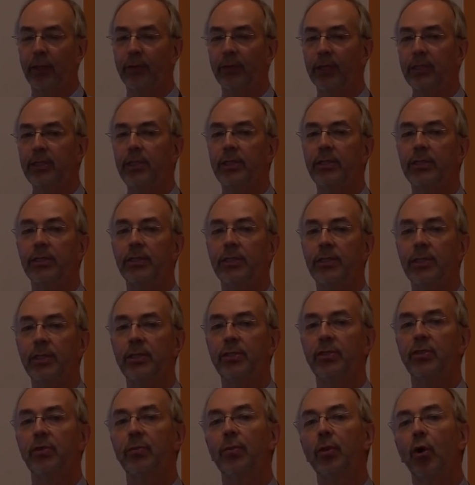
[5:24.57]
This is a
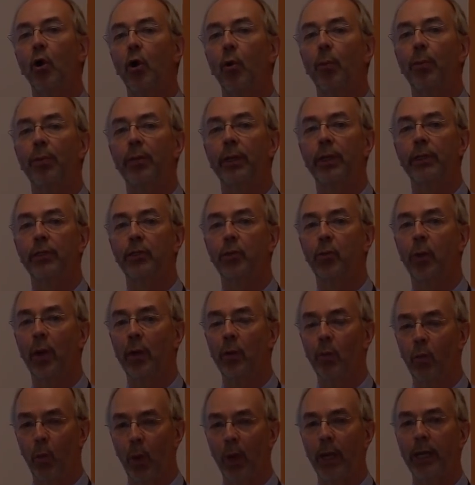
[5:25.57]
system that operates
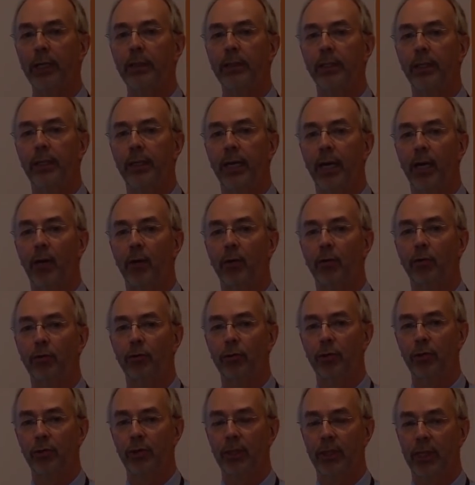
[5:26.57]
quite widely now
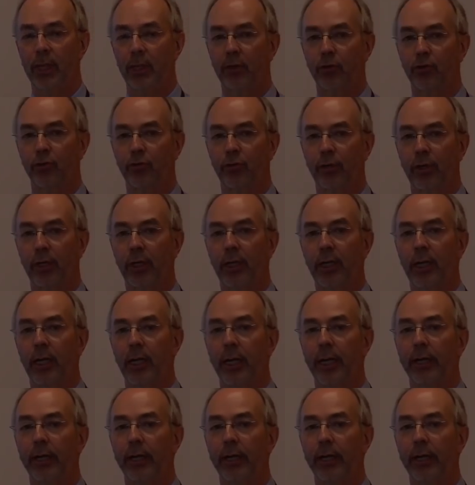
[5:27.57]
across the country,